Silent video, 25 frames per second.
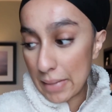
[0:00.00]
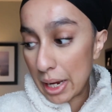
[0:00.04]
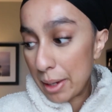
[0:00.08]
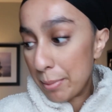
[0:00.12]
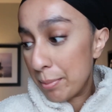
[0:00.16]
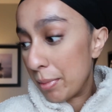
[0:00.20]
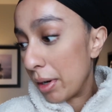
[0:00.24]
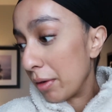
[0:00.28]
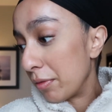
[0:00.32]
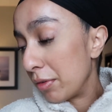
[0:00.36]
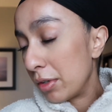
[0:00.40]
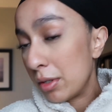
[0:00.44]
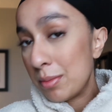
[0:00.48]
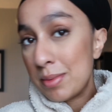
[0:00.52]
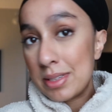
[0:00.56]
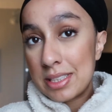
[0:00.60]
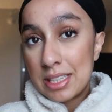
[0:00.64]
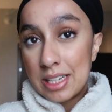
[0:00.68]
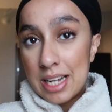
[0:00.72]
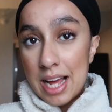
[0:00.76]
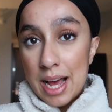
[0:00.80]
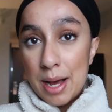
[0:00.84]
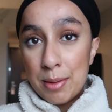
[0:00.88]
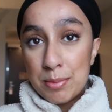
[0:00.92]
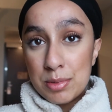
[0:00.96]
My room is
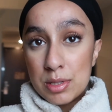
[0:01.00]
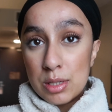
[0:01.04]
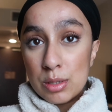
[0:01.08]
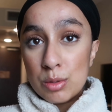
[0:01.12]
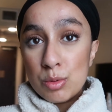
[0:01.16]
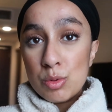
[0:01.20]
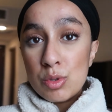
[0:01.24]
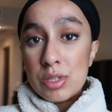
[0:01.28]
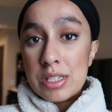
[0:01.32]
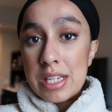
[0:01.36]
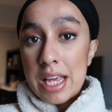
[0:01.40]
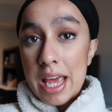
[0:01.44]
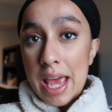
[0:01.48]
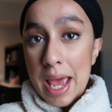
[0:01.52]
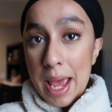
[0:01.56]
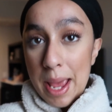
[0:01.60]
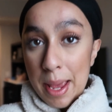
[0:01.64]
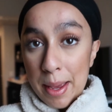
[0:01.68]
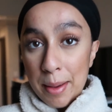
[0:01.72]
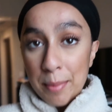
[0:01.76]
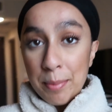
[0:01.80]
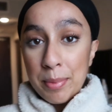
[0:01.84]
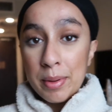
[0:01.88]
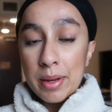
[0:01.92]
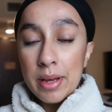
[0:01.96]
an absolute
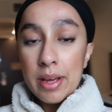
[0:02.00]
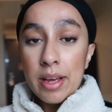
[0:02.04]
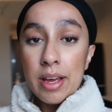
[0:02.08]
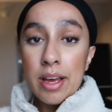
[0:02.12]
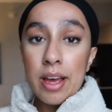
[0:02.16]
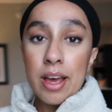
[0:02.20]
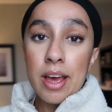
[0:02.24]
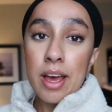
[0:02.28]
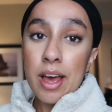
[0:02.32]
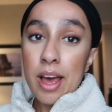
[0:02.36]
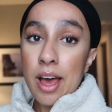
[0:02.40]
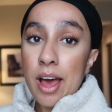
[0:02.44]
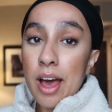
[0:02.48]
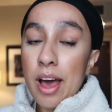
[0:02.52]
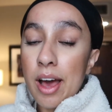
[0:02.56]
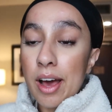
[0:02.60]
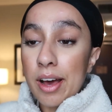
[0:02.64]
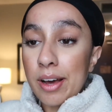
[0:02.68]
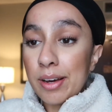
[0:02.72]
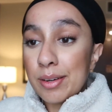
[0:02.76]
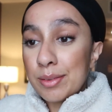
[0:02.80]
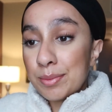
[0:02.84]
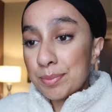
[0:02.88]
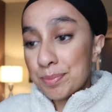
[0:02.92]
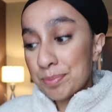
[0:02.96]
tip.
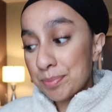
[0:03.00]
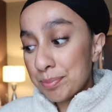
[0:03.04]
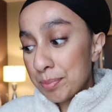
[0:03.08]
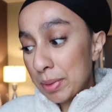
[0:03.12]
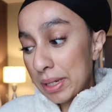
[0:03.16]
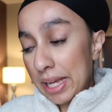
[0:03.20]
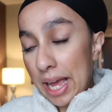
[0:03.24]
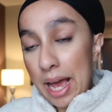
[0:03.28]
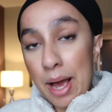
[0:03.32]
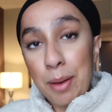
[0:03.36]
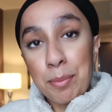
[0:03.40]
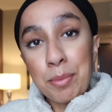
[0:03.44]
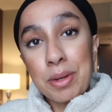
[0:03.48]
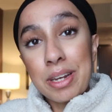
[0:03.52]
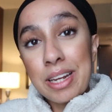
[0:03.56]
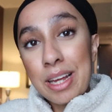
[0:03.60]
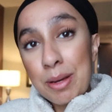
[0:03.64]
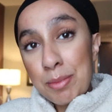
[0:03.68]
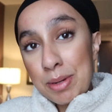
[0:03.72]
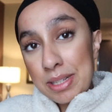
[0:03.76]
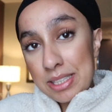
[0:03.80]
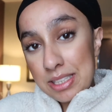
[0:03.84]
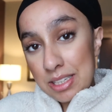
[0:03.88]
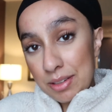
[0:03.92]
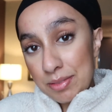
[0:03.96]
Um, but yeah, I'm going to get
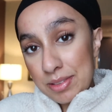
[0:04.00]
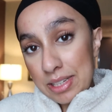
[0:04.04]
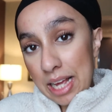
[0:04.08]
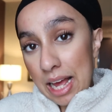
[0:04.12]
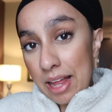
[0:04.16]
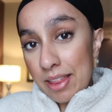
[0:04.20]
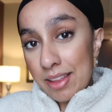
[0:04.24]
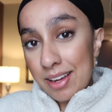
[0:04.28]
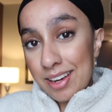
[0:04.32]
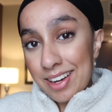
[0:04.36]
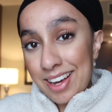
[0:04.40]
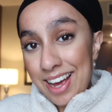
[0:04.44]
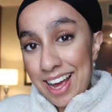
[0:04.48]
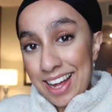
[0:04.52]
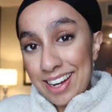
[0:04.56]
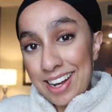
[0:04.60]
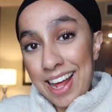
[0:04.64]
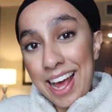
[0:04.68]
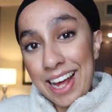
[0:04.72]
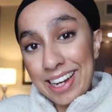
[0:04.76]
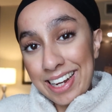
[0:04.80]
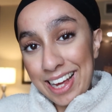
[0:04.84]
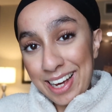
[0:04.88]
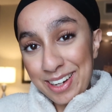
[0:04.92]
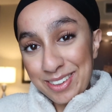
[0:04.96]
my stuff together and
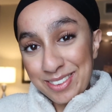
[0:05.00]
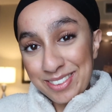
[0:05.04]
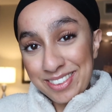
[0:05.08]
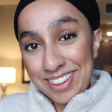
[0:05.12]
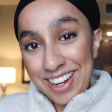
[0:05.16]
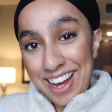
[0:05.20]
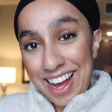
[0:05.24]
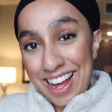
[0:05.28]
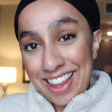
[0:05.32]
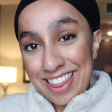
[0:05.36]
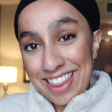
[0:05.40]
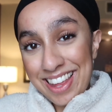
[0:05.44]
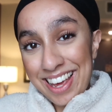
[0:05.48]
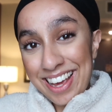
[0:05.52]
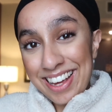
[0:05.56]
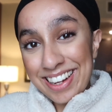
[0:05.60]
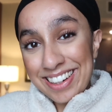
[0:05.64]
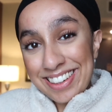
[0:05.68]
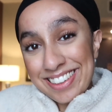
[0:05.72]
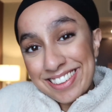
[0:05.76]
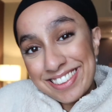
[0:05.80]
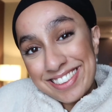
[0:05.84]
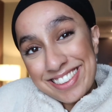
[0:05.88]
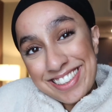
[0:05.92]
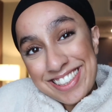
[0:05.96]
head out and
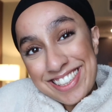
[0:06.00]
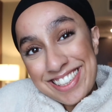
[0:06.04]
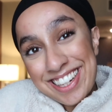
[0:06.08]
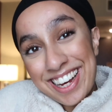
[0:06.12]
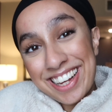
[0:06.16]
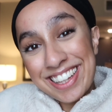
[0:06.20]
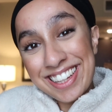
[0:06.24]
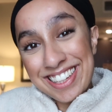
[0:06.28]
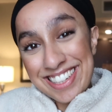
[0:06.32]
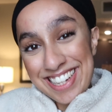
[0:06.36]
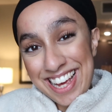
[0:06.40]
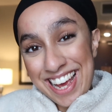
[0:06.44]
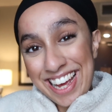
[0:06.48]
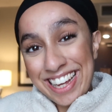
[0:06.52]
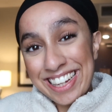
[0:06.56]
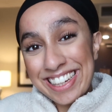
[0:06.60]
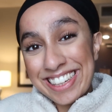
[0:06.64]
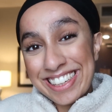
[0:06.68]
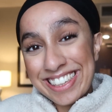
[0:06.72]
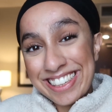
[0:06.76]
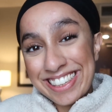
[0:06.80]
then start the day.